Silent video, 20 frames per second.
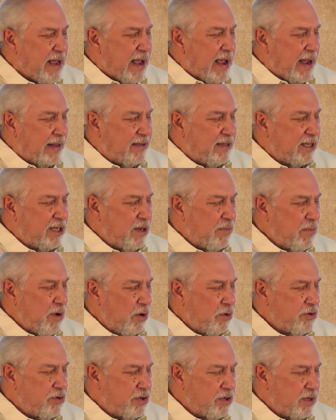at the
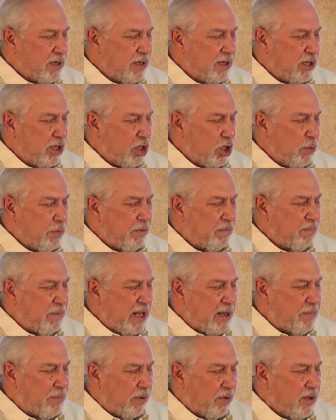commotion and the Cuban
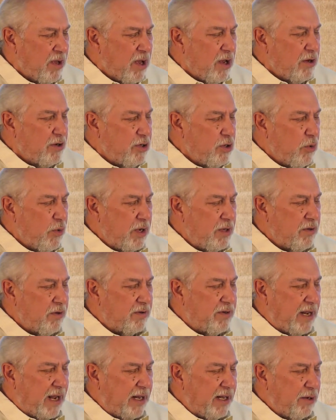people doing their
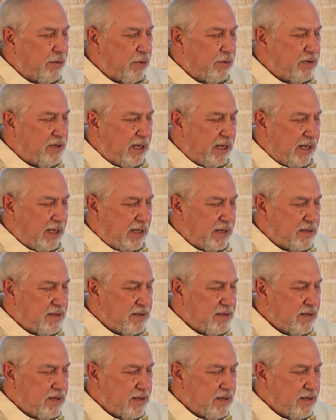daily routines.